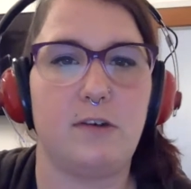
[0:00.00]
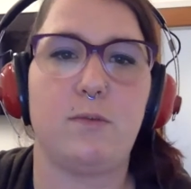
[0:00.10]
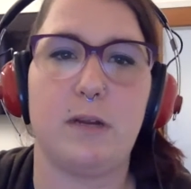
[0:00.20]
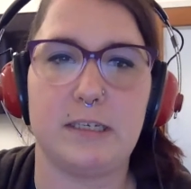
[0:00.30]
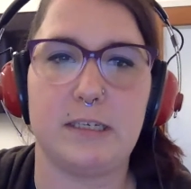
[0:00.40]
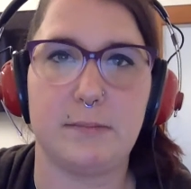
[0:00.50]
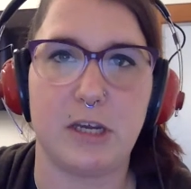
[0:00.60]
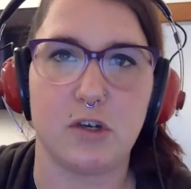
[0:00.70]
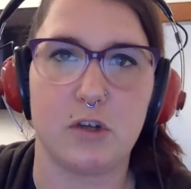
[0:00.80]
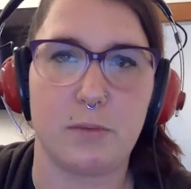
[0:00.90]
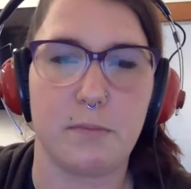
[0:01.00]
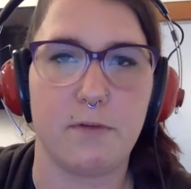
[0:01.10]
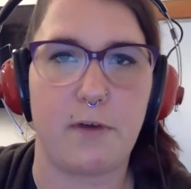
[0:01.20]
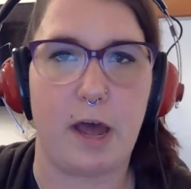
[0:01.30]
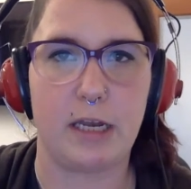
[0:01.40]
So I just wanted to make sure that we
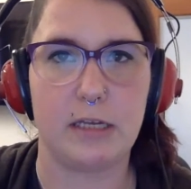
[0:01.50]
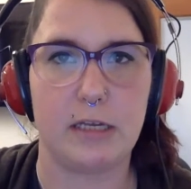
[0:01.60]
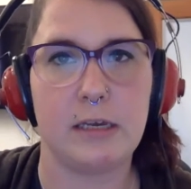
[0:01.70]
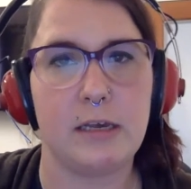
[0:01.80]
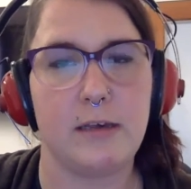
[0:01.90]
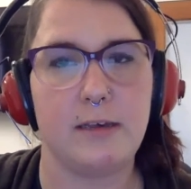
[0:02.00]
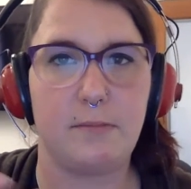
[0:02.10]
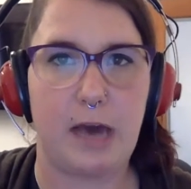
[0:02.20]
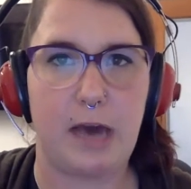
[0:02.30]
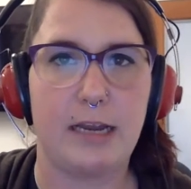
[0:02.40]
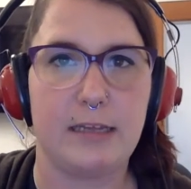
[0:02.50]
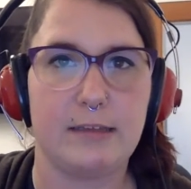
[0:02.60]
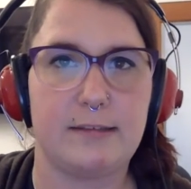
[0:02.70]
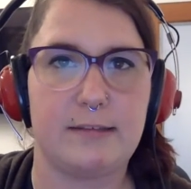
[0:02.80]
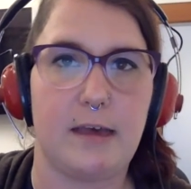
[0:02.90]
provided some
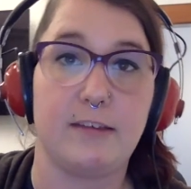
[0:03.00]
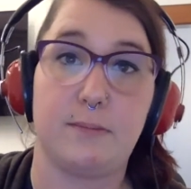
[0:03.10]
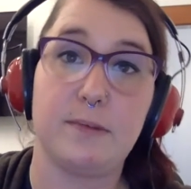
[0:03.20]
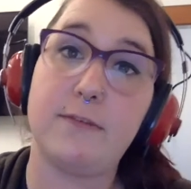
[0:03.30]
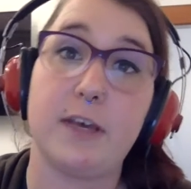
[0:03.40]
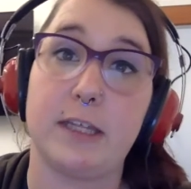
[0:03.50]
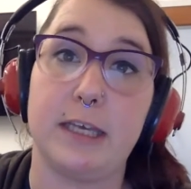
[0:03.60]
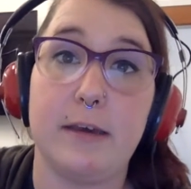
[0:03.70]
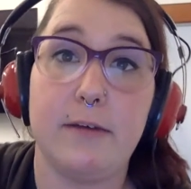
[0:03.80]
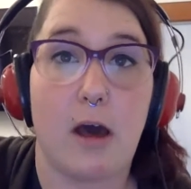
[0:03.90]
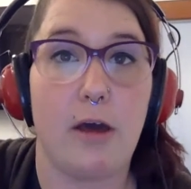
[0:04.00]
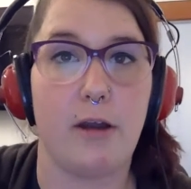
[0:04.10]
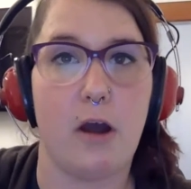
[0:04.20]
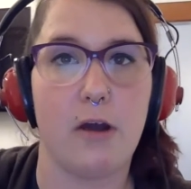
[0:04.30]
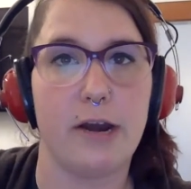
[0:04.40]
guidance specifically
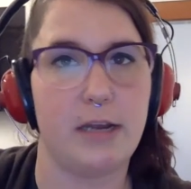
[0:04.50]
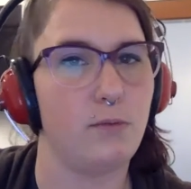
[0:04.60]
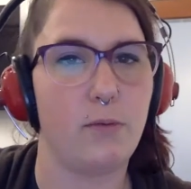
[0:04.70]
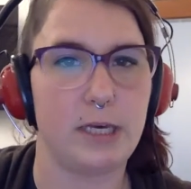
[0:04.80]
on our end,